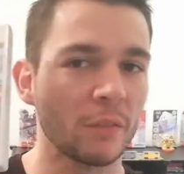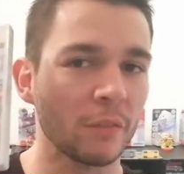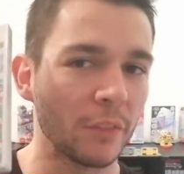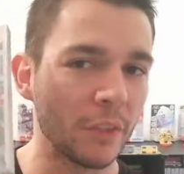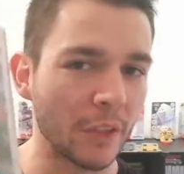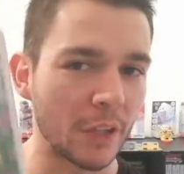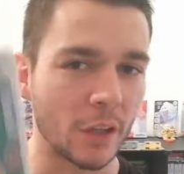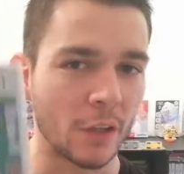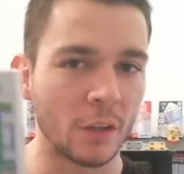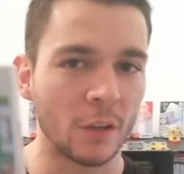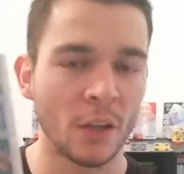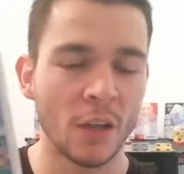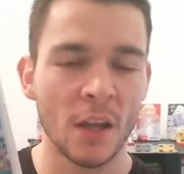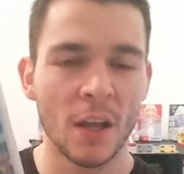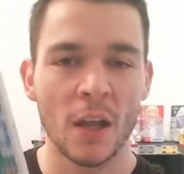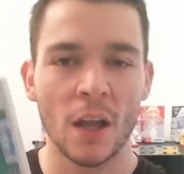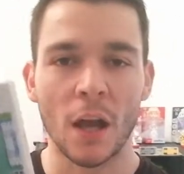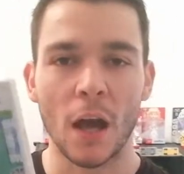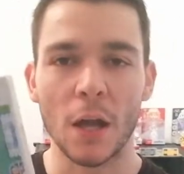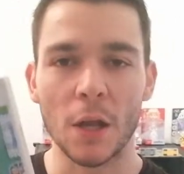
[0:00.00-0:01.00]
You know,
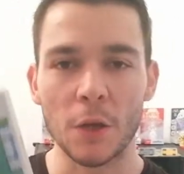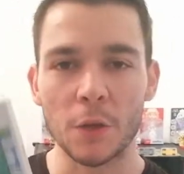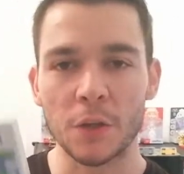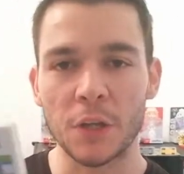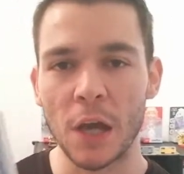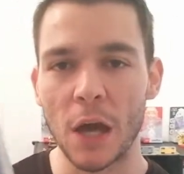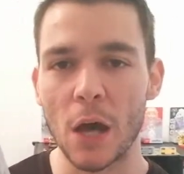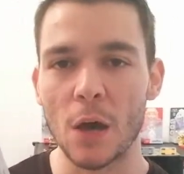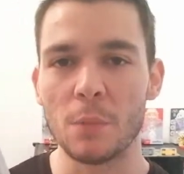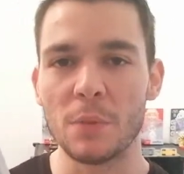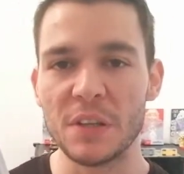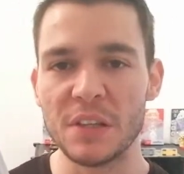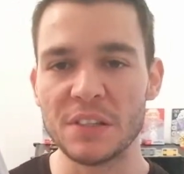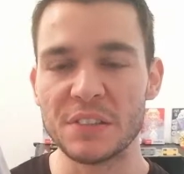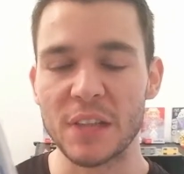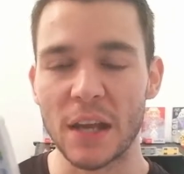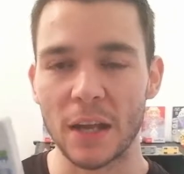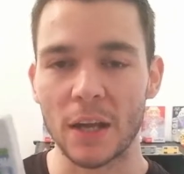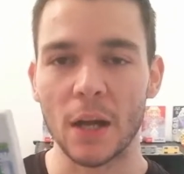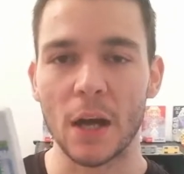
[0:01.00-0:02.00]
I know Kirby is
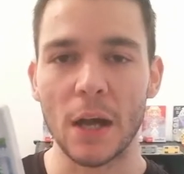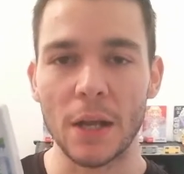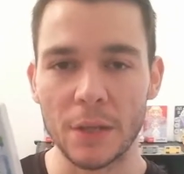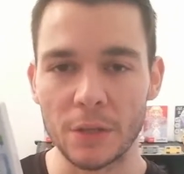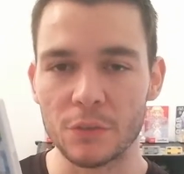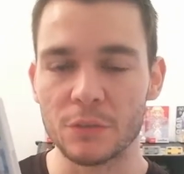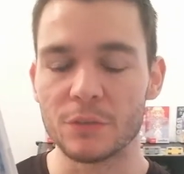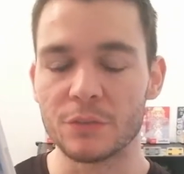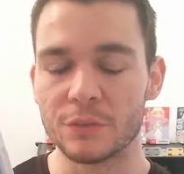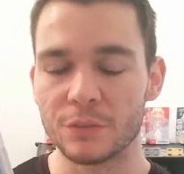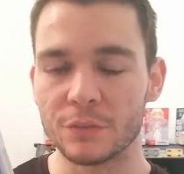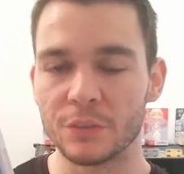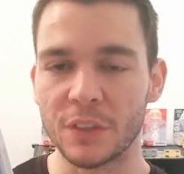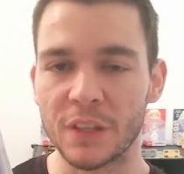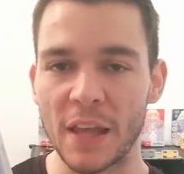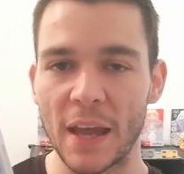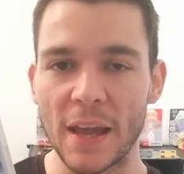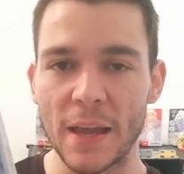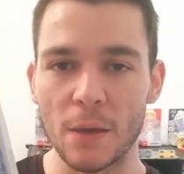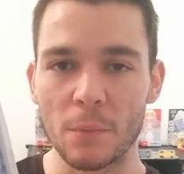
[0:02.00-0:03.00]
that kind of
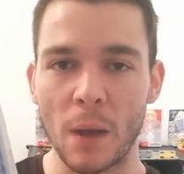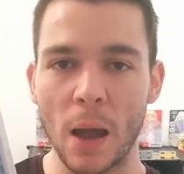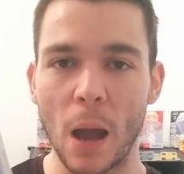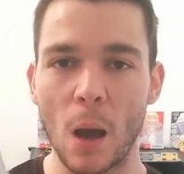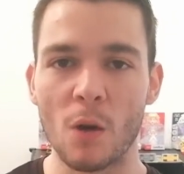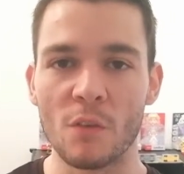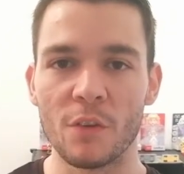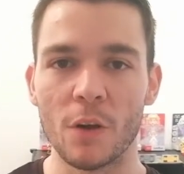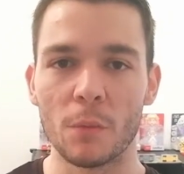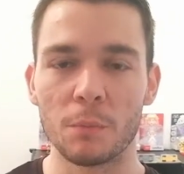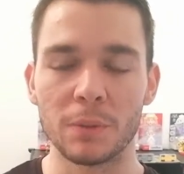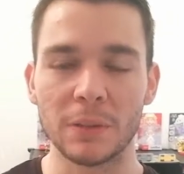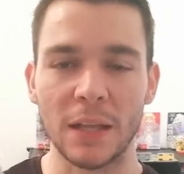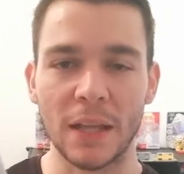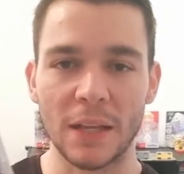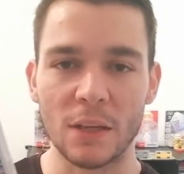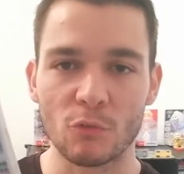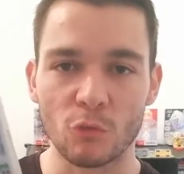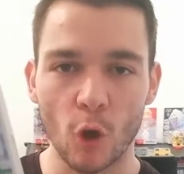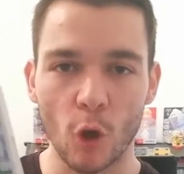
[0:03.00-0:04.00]
game. However,
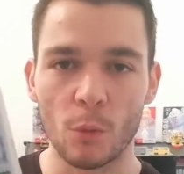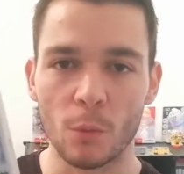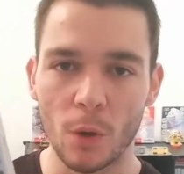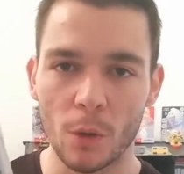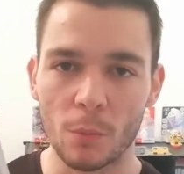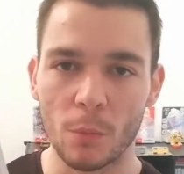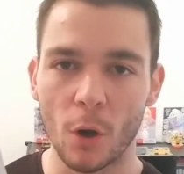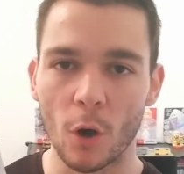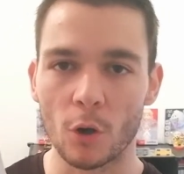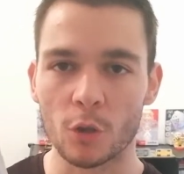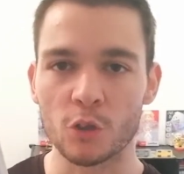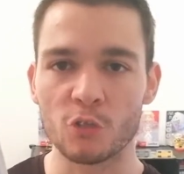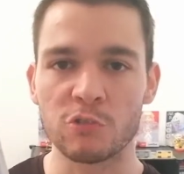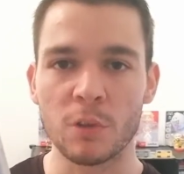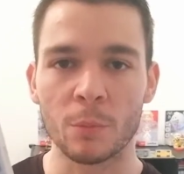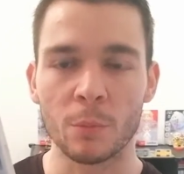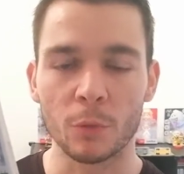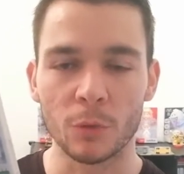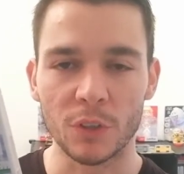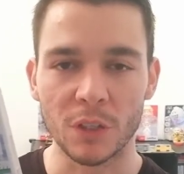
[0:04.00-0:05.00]
Planet Robobot and
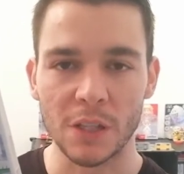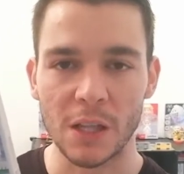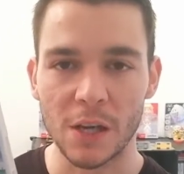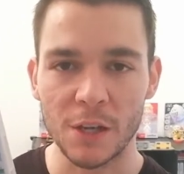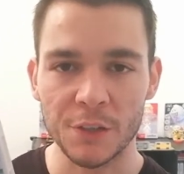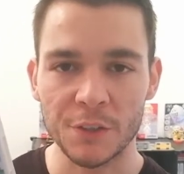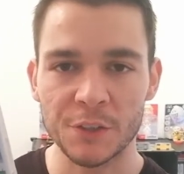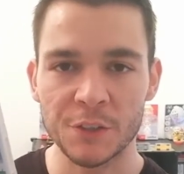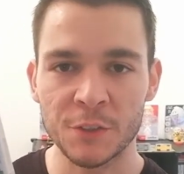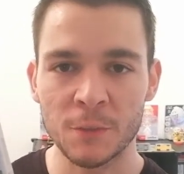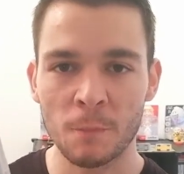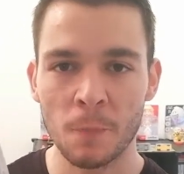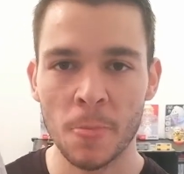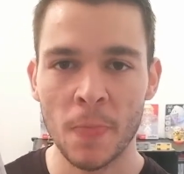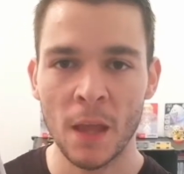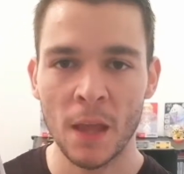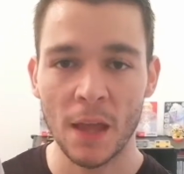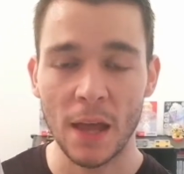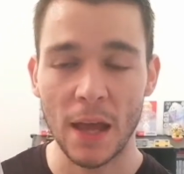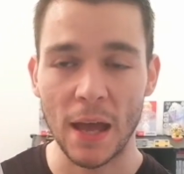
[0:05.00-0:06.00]
Triple Deluxe
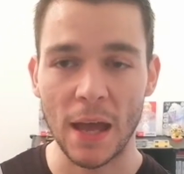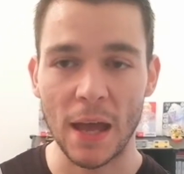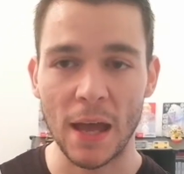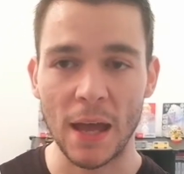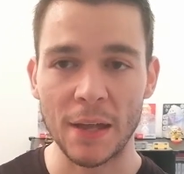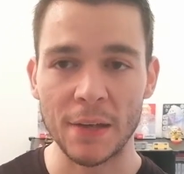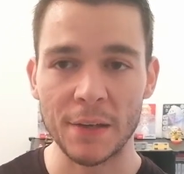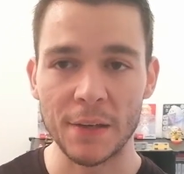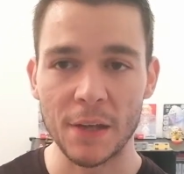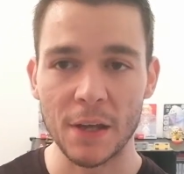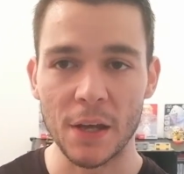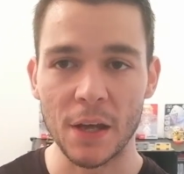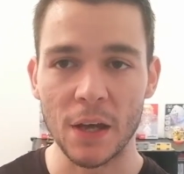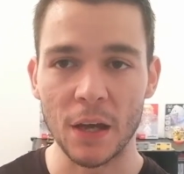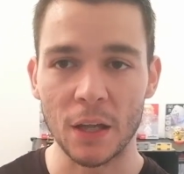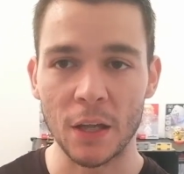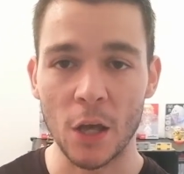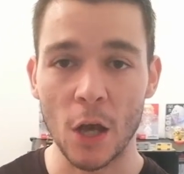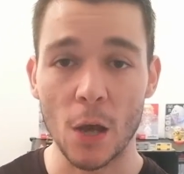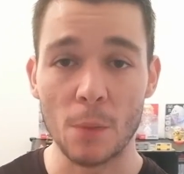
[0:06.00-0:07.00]
and
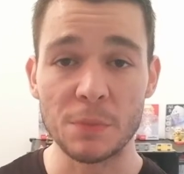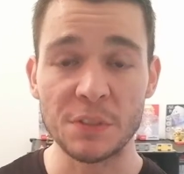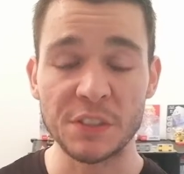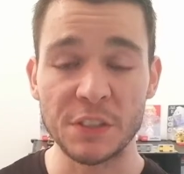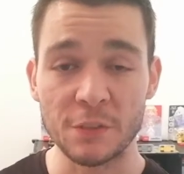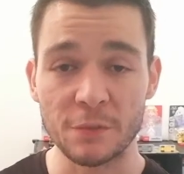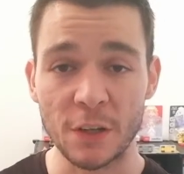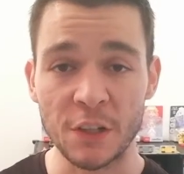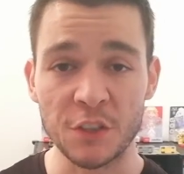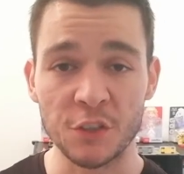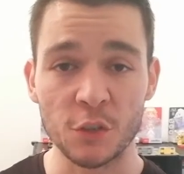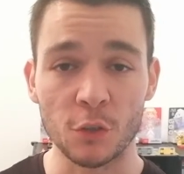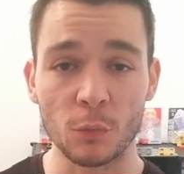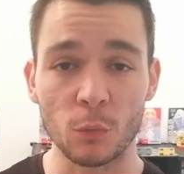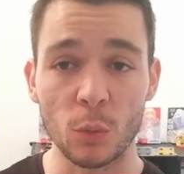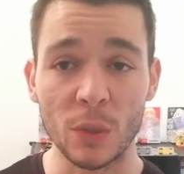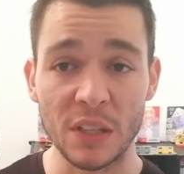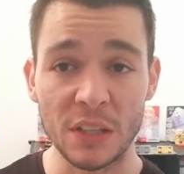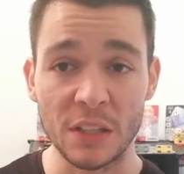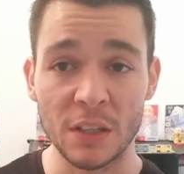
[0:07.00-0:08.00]
uh, Kirby's Adventure
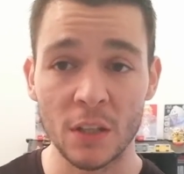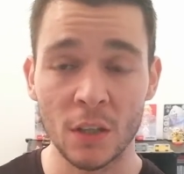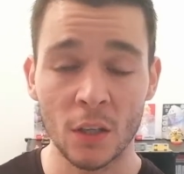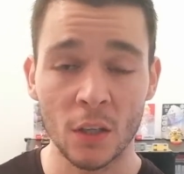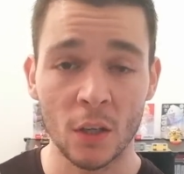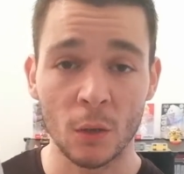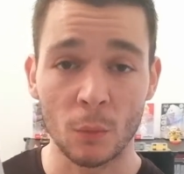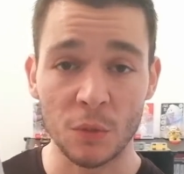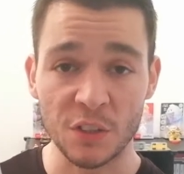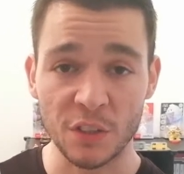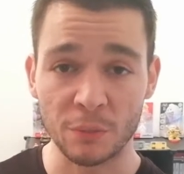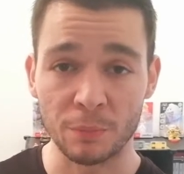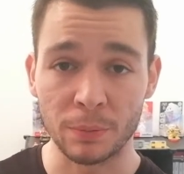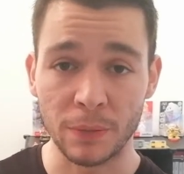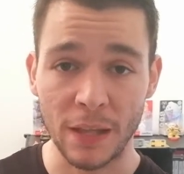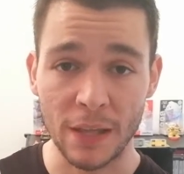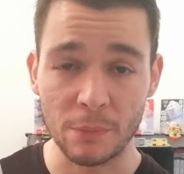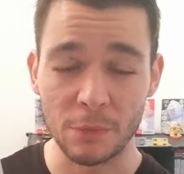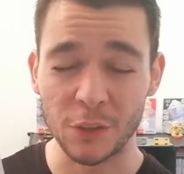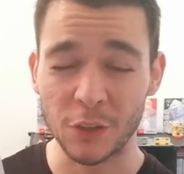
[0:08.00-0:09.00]
Wii, which I've
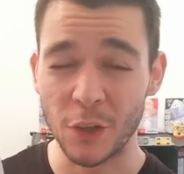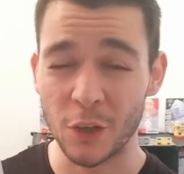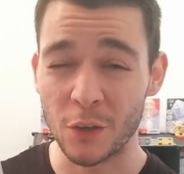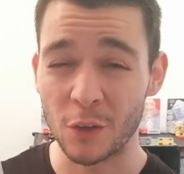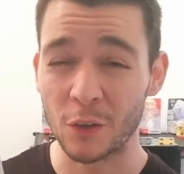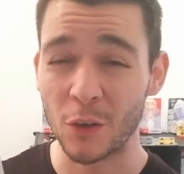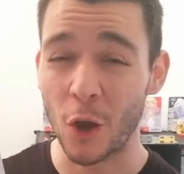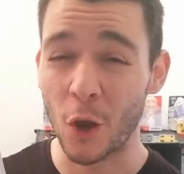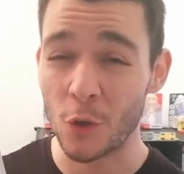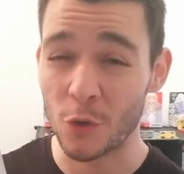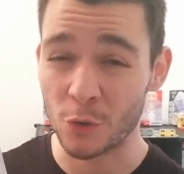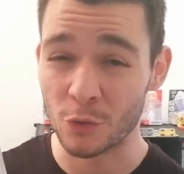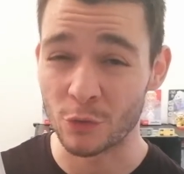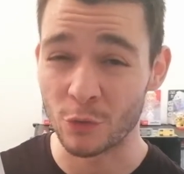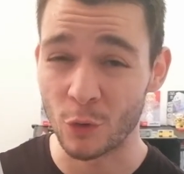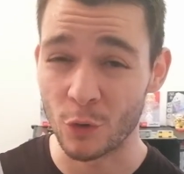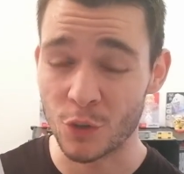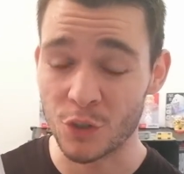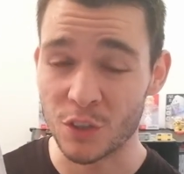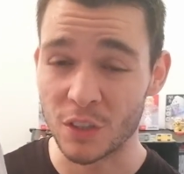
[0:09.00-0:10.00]
played but don't own
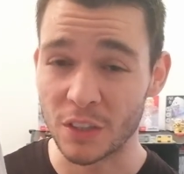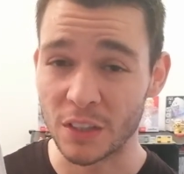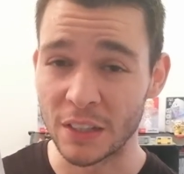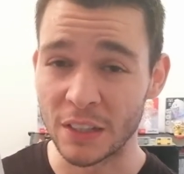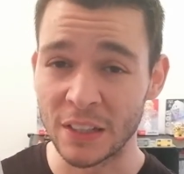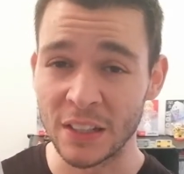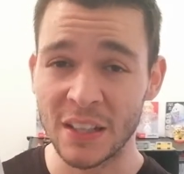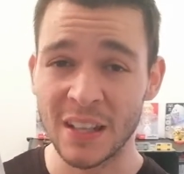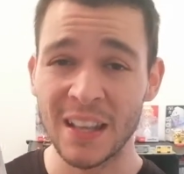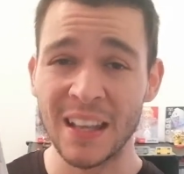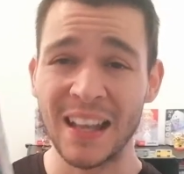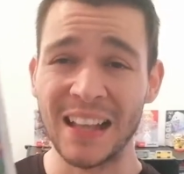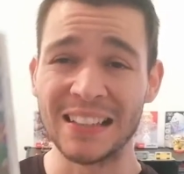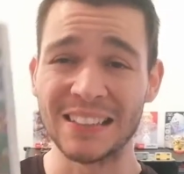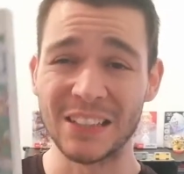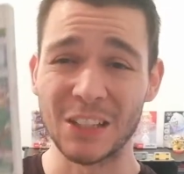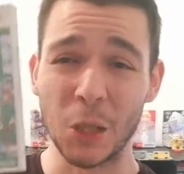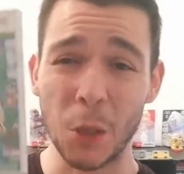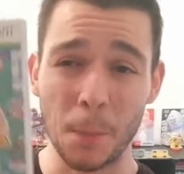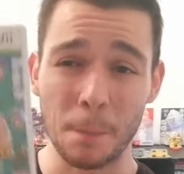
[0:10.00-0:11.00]
unfortunately,
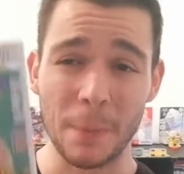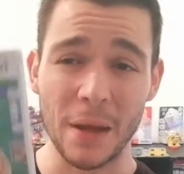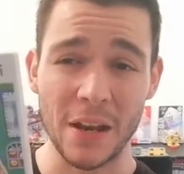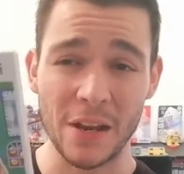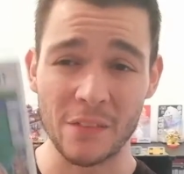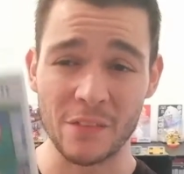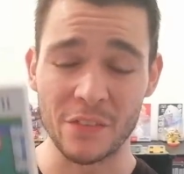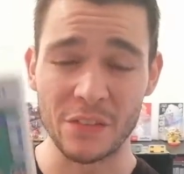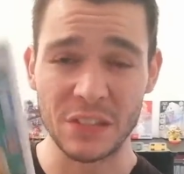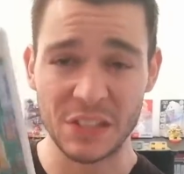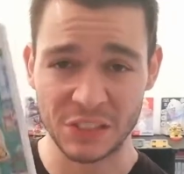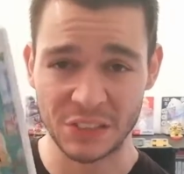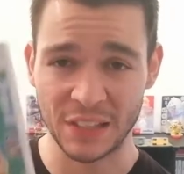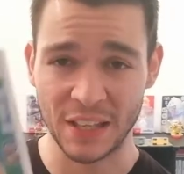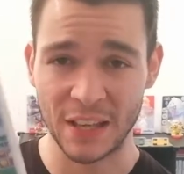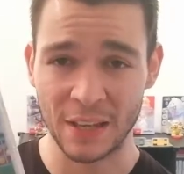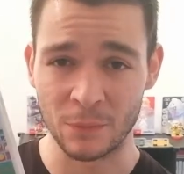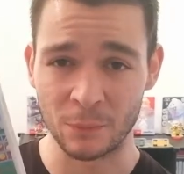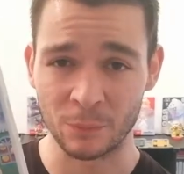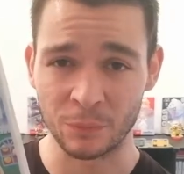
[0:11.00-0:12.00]
is a lot better than this
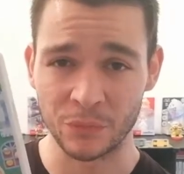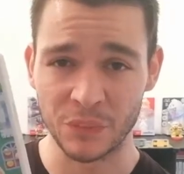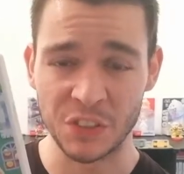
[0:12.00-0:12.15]
game.